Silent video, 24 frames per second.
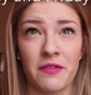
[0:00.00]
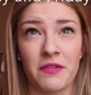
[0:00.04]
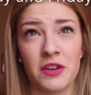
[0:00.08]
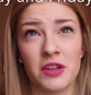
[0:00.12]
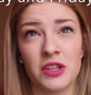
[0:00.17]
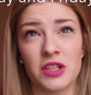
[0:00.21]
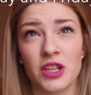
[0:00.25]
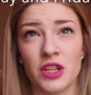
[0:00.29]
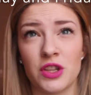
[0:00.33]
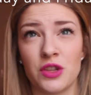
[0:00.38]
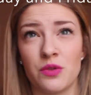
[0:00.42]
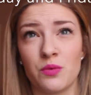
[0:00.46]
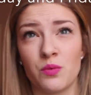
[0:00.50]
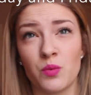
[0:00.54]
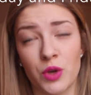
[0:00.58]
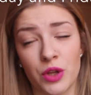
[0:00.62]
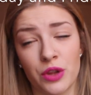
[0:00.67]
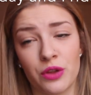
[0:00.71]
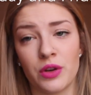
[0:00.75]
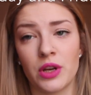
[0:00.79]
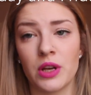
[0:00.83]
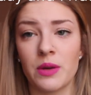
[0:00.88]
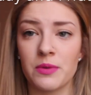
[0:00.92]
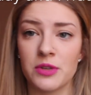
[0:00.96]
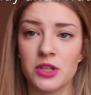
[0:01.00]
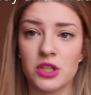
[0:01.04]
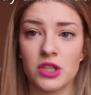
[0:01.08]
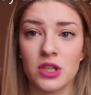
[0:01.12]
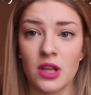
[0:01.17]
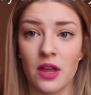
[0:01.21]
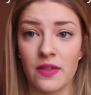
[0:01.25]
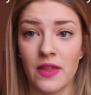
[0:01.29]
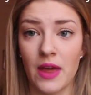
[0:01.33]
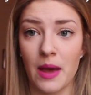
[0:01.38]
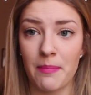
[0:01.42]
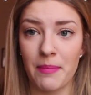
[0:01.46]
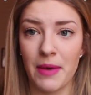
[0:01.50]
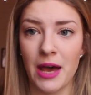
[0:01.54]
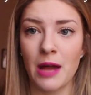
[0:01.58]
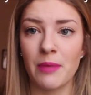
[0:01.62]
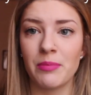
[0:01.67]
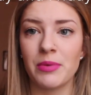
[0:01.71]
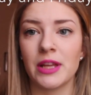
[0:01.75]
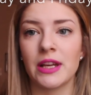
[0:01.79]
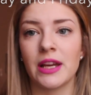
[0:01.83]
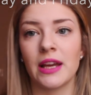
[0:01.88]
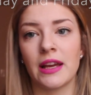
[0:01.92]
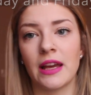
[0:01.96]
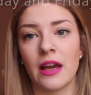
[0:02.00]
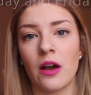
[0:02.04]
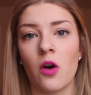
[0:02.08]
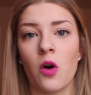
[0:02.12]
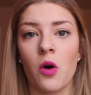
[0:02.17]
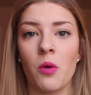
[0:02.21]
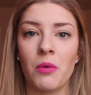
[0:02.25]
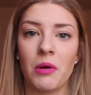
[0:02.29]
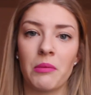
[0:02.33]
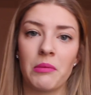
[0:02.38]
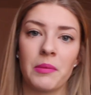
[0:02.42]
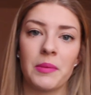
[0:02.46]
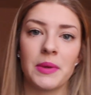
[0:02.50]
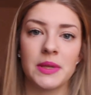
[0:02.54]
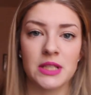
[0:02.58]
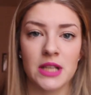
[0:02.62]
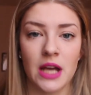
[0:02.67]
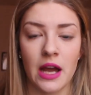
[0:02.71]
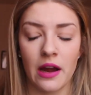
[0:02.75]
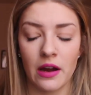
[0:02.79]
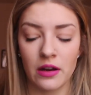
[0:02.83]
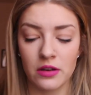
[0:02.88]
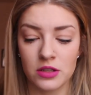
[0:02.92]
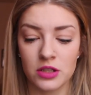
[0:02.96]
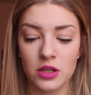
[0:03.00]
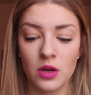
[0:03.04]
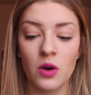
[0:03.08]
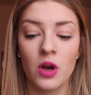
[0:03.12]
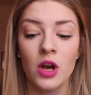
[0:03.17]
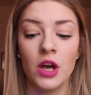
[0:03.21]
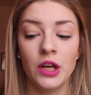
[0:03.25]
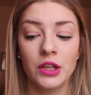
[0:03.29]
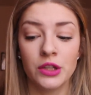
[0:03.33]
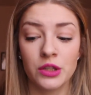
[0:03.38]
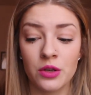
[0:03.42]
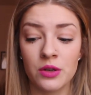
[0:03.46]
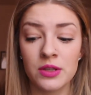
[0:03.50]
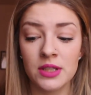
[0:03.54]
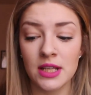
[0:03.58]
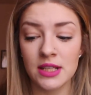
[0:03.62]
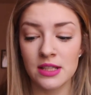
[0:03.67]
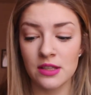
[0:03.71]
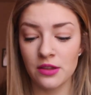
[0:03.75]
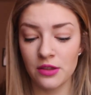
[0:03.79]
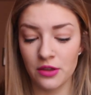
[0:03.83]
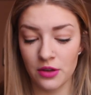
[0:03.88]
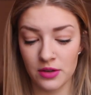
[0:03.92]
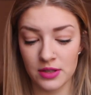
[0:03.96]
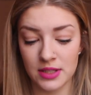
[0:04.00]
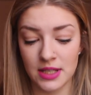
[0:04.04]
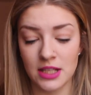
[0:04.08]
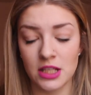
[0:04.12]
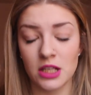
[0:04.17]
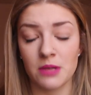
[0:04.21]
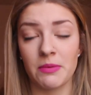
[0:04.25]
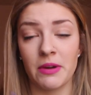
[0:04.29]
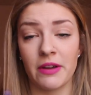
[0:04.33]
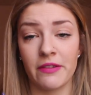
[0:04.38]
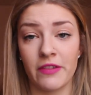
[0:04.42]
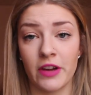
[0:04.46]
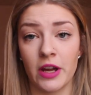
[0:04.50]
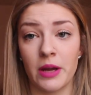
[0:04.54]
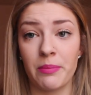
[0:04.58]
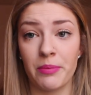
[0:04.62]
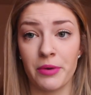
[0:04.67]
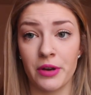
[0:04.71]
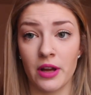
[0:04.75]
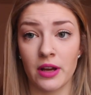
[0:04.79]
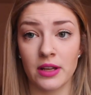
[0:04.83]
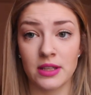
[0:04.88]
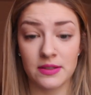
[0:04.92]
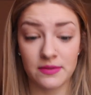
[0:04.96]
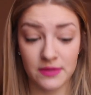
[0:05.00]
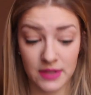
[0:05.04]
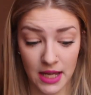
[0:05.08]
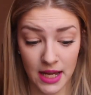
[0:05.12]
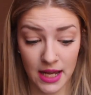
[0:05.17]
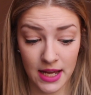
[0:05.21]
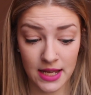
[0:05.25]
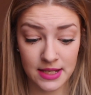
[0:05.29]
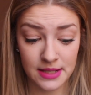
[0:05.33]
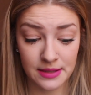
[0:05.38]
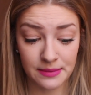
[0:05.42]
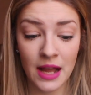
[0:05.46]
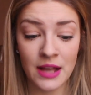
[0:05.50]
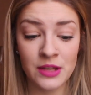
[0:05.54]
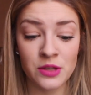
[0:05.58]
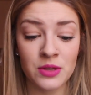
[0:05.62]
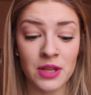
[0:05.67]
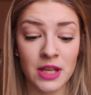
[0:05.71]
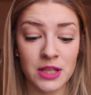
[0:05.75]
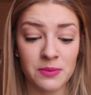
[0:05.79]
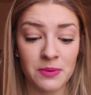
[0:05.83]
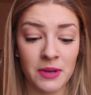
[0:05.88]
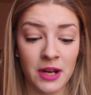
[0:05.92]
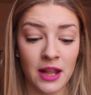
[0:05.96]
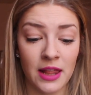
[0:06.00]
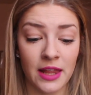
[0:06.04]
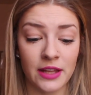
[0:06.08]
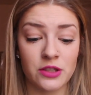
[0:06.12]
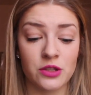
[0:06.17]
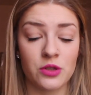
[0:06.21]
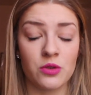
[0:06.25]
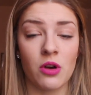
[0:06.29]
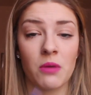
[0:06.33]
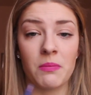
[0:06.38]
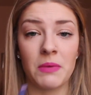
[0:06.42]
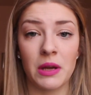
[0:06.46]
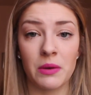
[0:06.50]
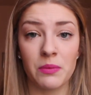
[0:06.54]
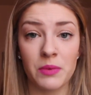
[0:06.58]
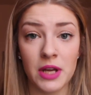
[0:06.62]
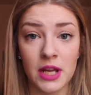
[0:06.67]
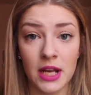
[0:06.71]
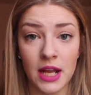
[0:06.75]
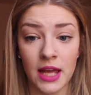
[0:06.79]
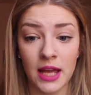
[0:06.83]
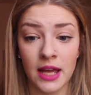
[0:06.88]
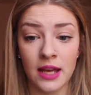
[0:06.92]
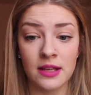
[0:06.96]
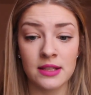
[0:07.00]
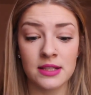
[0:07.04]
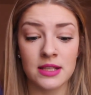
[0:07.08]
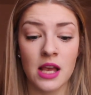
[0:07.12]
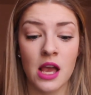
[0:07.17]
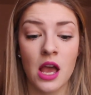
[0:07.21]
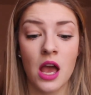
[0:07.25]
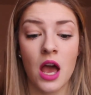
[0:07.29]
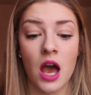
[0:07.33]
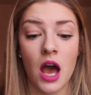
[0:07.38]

I finish at 1:30, which is not that bad, but like I get home, I'm a bit tired. So Tuesdays and Thursdays are my very productive days, and so that's when I like to do all my readings.